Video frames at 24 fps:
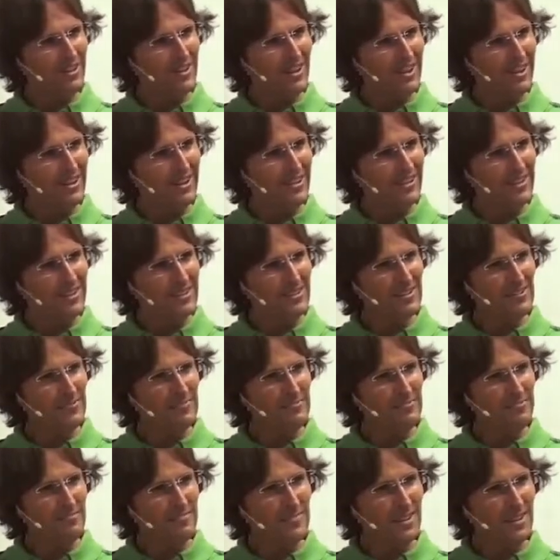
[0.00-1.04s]

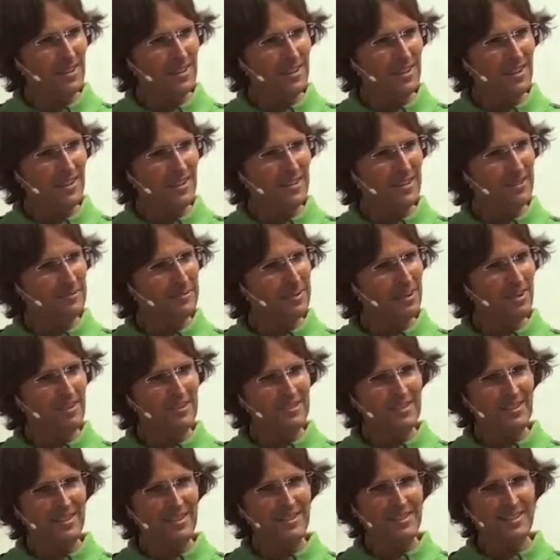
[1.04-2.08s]
And I'm
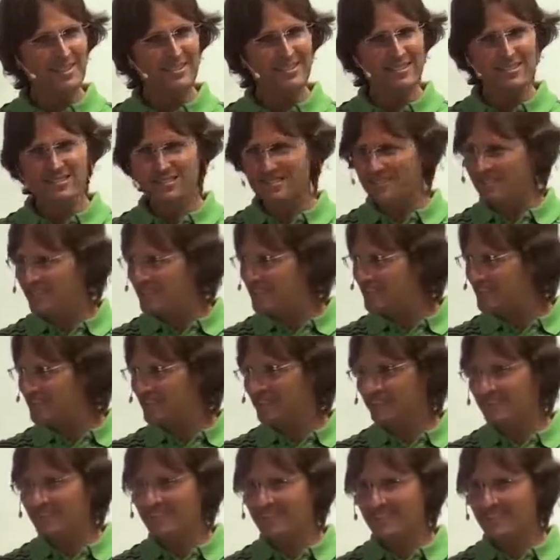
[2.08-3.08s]
going, yeah, this,